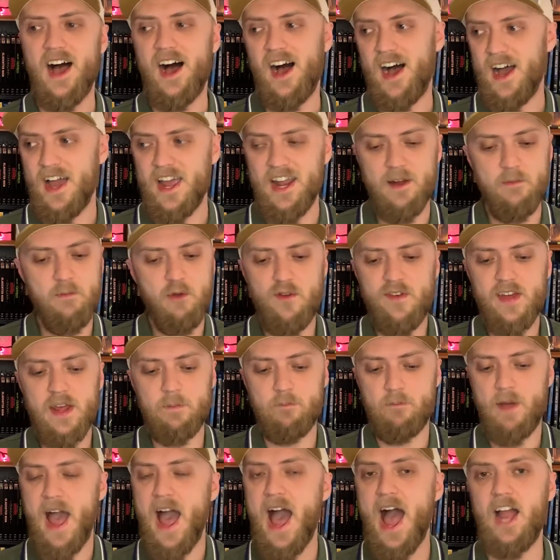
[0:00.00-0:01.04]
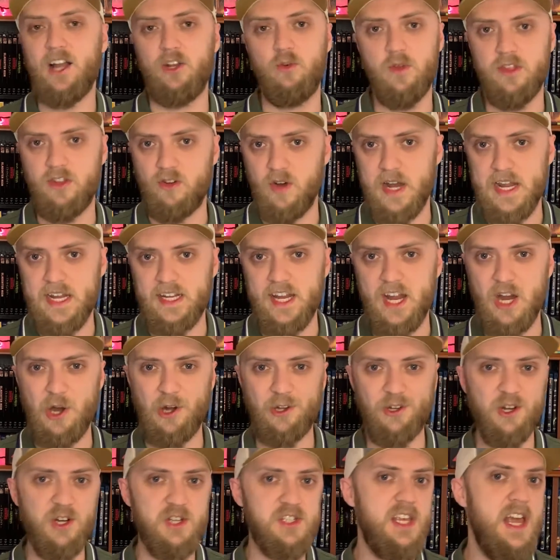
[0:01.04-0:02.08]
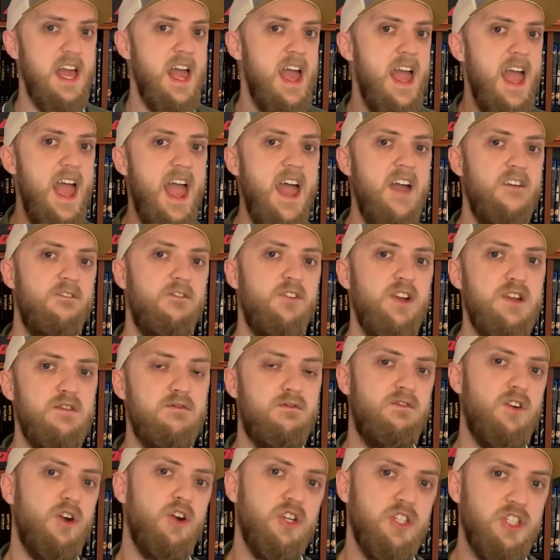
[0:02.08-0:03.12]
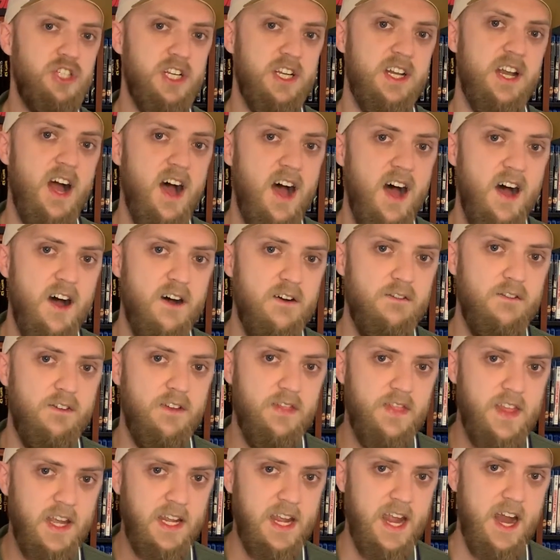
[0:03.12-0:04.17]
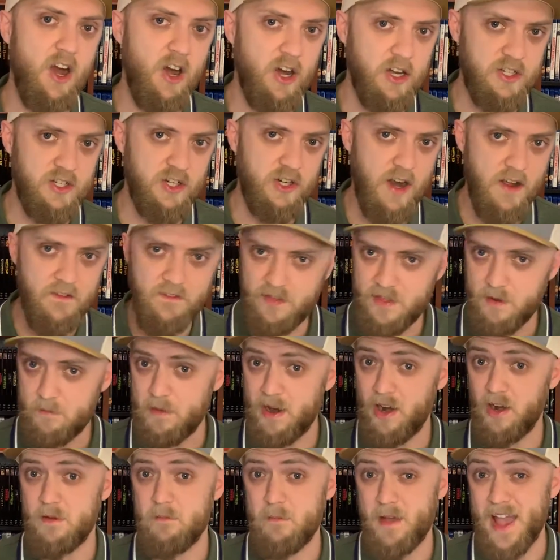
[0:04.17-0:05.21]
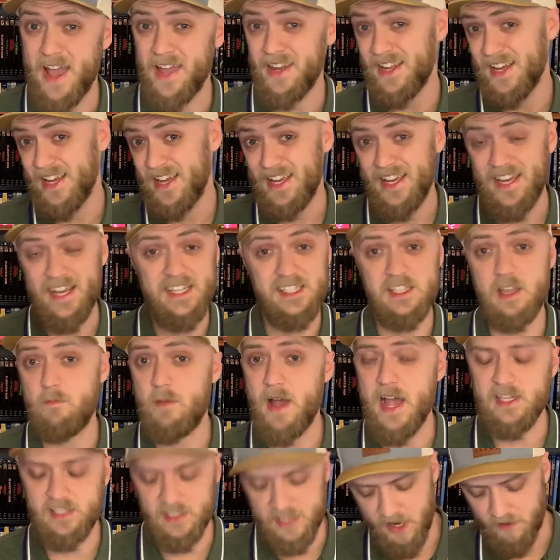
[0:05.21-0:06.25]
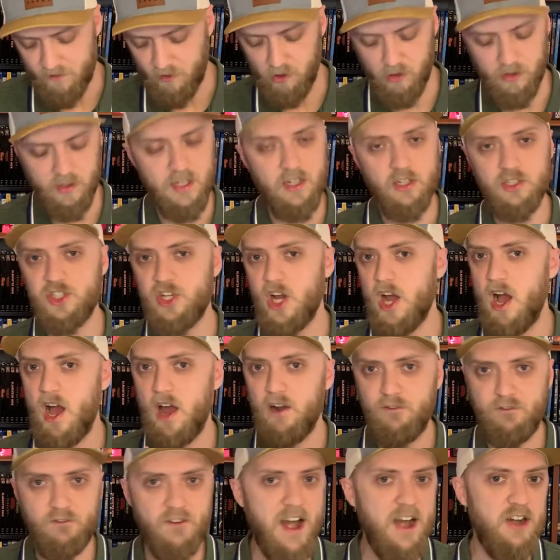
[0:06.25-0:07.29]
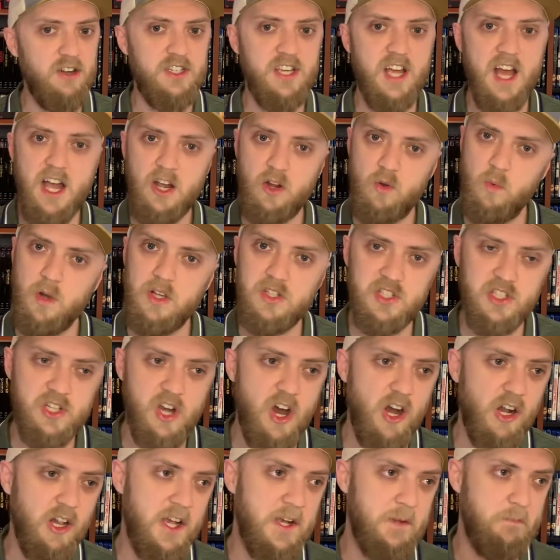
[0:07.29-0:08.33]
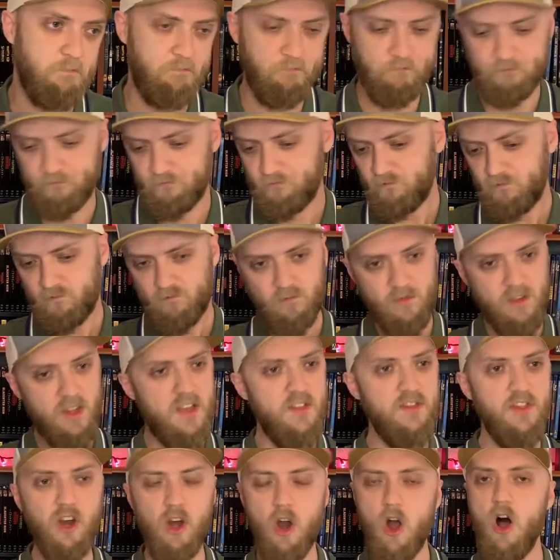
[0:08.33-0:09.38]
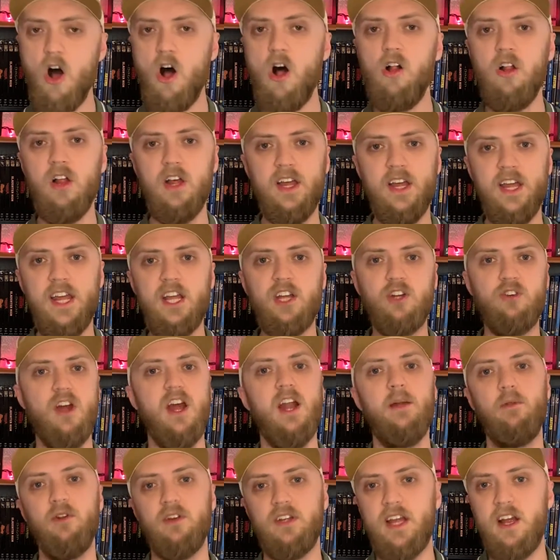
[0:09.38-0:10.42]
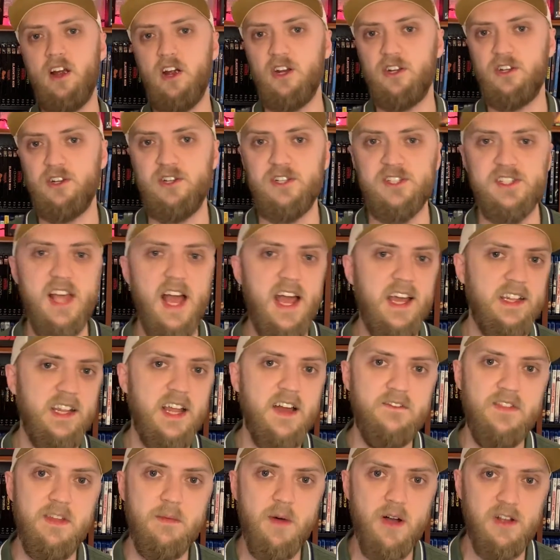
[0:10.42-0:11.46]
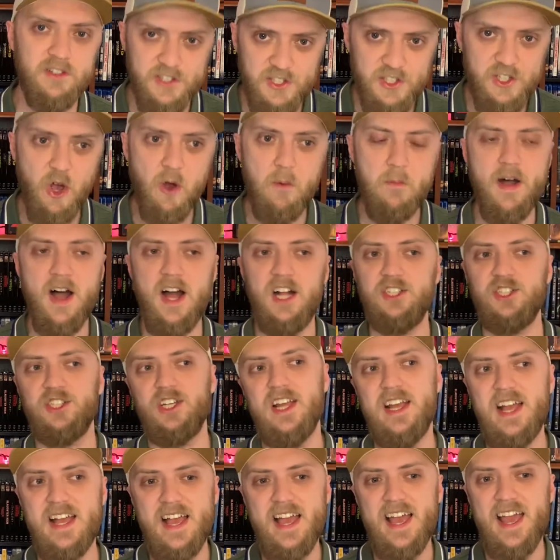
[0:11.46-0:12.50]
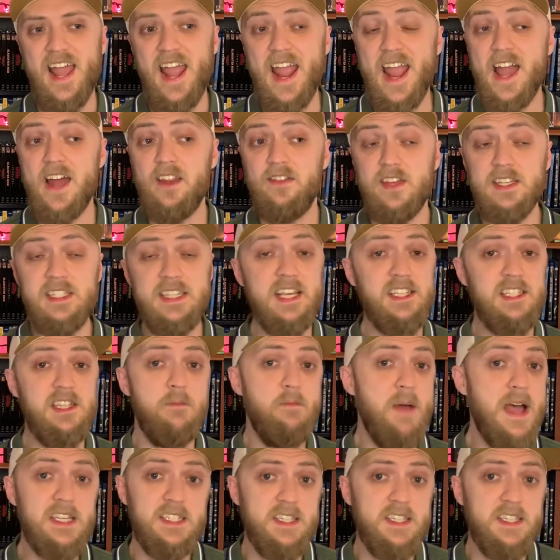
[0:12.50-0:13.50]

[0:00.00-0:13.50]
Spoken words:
in a movie packed with great characters. Every version of the character of the Merry Men is the best ever. Little John, Friar Tuck, Will Scarlet. They're all incredible characters. I love them all so much. And this has the best